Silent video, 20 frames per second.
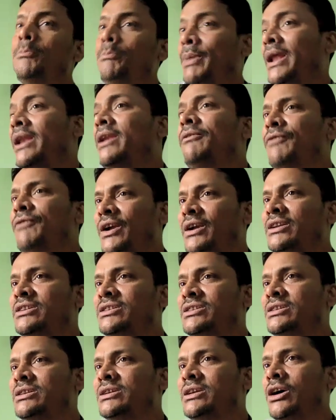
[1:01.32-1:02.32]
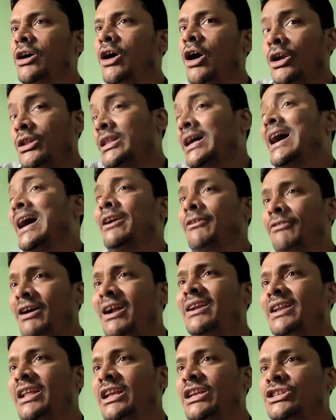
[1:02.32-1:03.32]
benefits or the
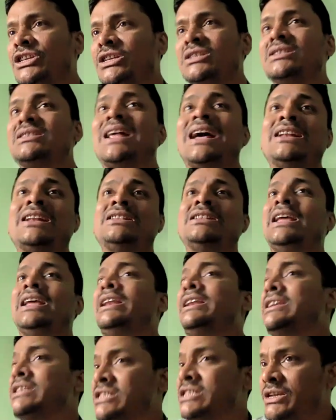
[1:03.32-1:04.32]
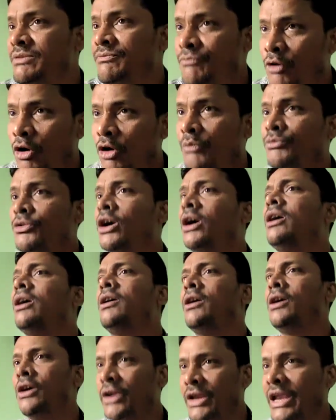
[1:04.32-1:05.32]
advantages that they receive from the
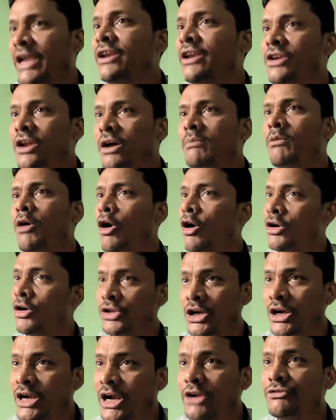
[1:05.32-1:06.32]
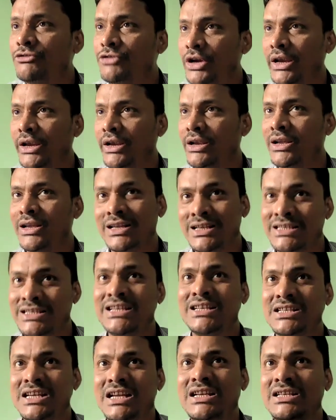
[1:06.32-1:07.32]
kingdom or the country,
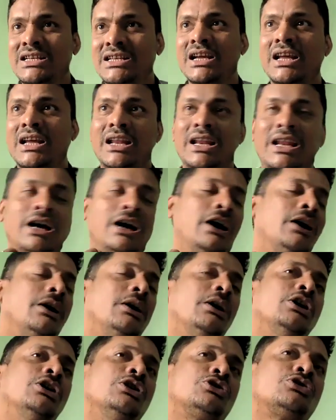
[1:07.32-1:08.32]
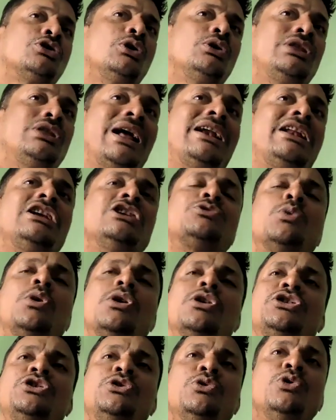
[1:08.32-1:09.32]
isn't it? So that is
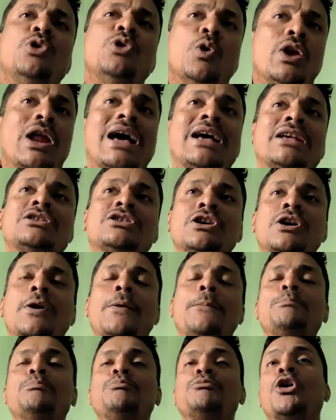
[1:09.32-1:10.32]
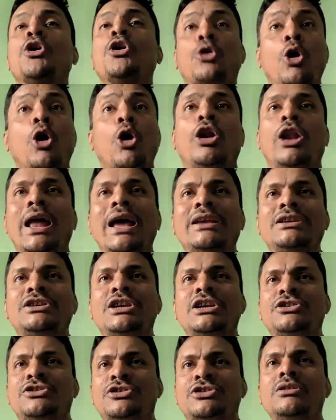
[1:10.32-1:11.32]
what you known as a
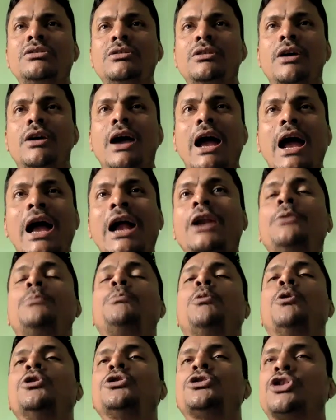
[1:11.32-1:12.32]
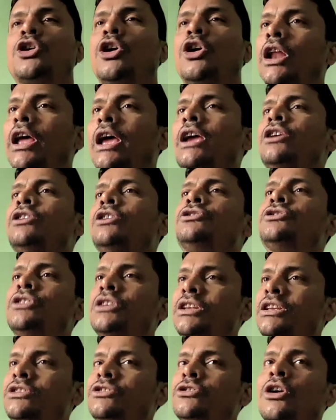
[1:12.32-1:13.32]
colonization, and
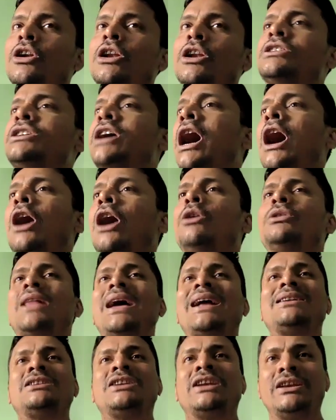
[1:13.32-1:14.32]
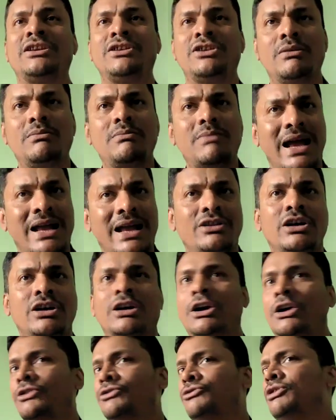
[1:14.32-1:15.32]
post-colonization is called as how that kingdom and the
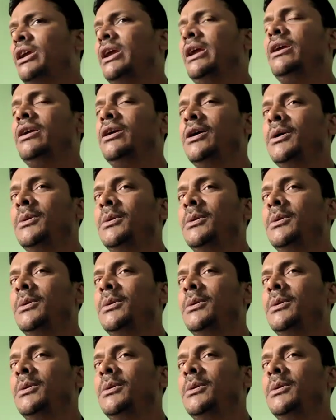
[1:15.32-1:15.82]
country